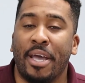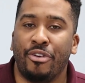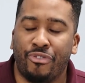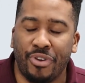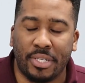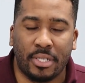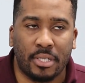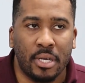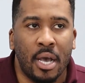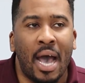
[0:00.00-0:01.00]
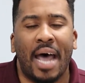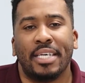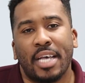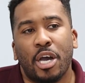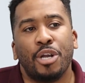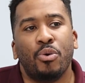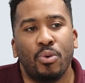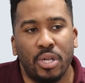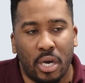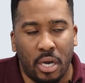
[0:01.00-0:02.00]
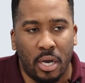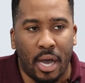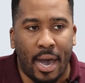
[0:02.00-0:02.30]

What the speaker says: my interest. And as I got older,